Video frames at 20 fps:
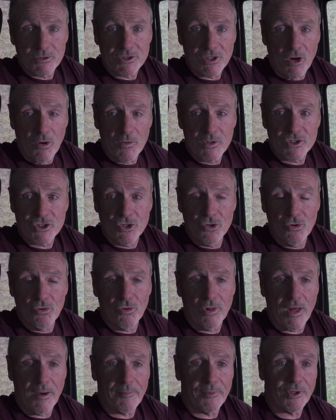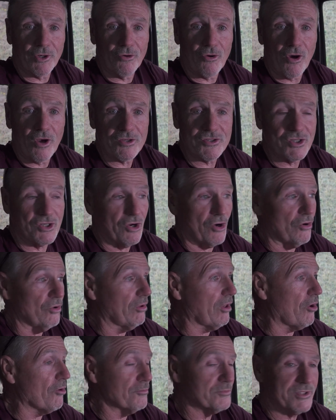it's always cool coming across an
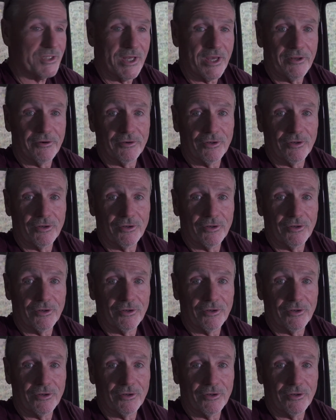old homestead